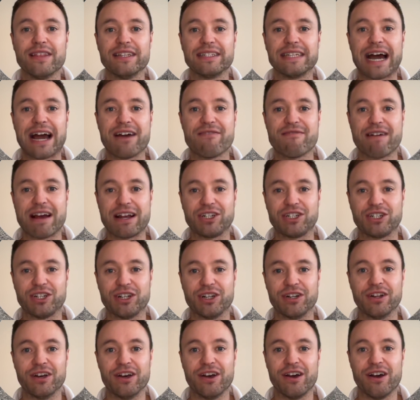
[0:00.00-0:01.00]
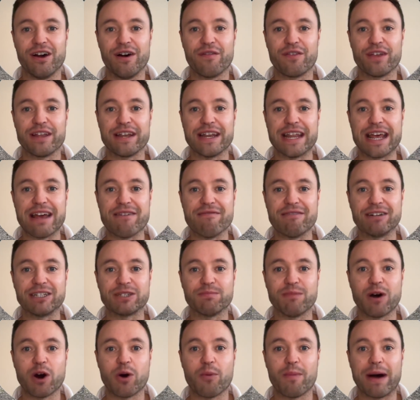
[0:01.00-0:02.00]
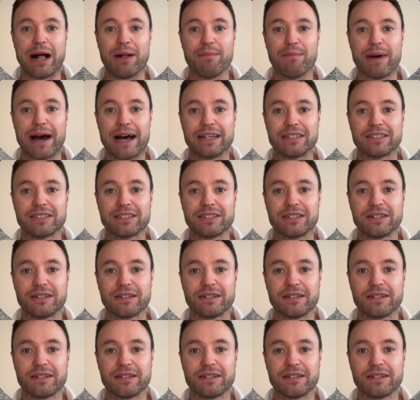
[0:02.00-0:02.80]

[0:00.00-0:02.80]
the direction of the nearest mobile mast.